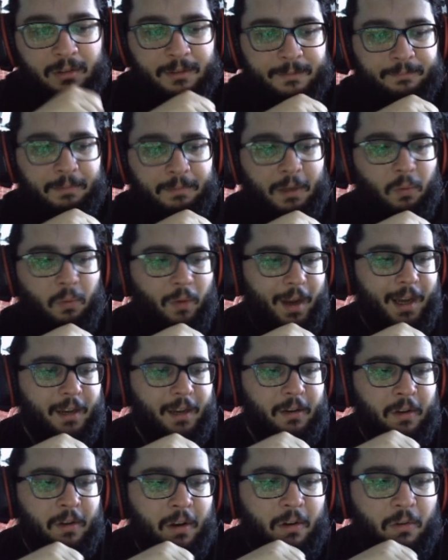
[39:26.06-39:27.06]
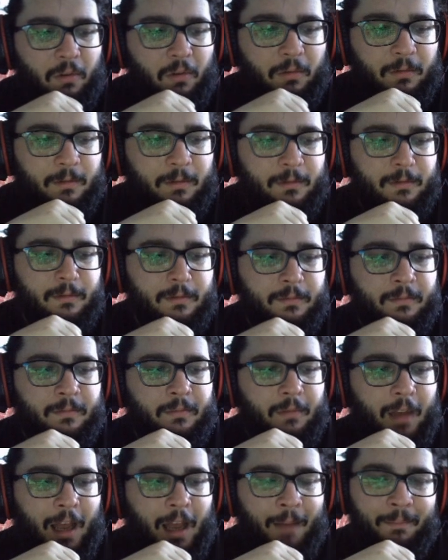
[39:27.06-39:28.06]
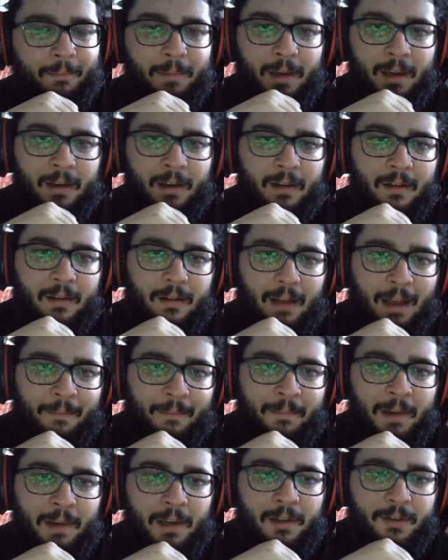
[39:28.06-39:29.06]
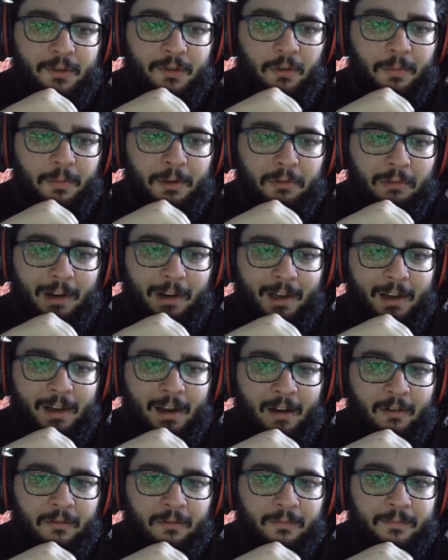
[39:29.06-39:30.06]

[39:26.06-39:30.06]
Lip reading: But wait, no. I'm being stupid right now.